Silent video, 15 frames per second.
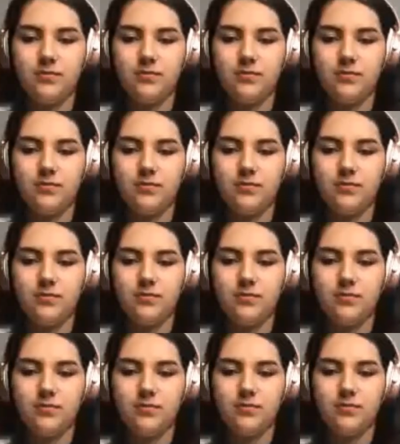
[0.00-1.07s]

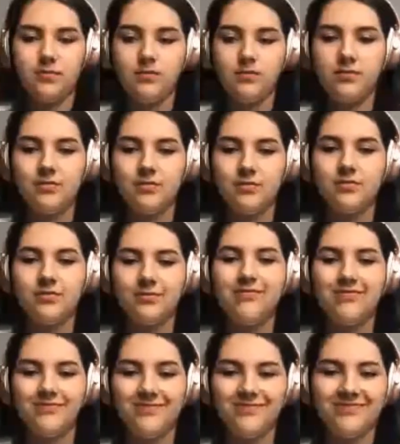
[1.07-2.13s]

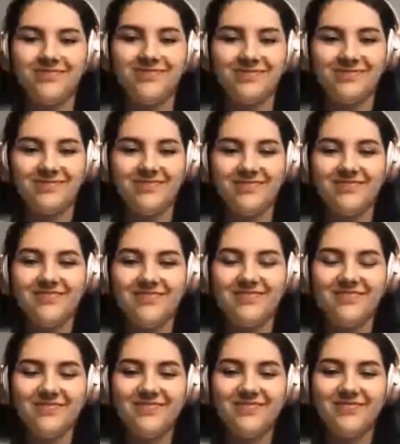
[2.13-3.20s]

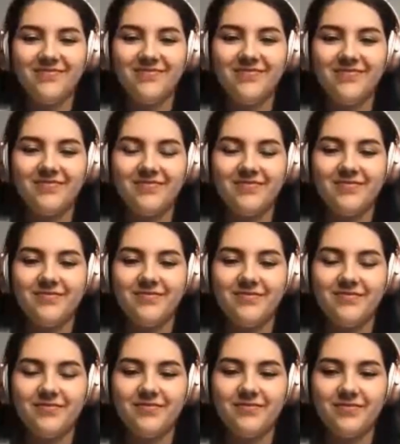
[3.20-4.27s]

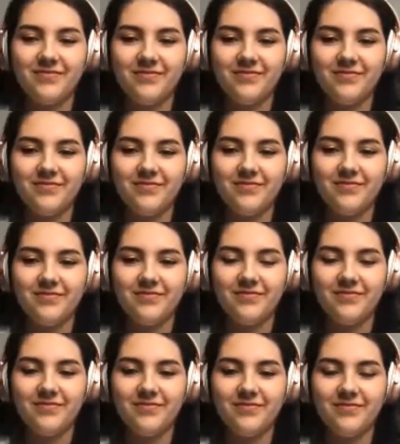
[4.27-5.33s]

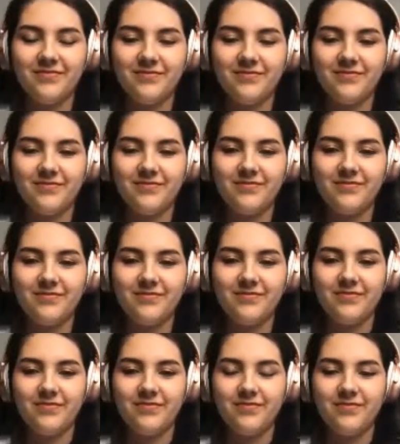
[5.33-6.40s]

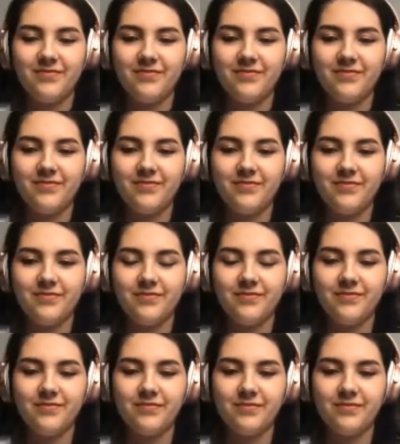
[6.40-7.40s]
This person isn't speaking.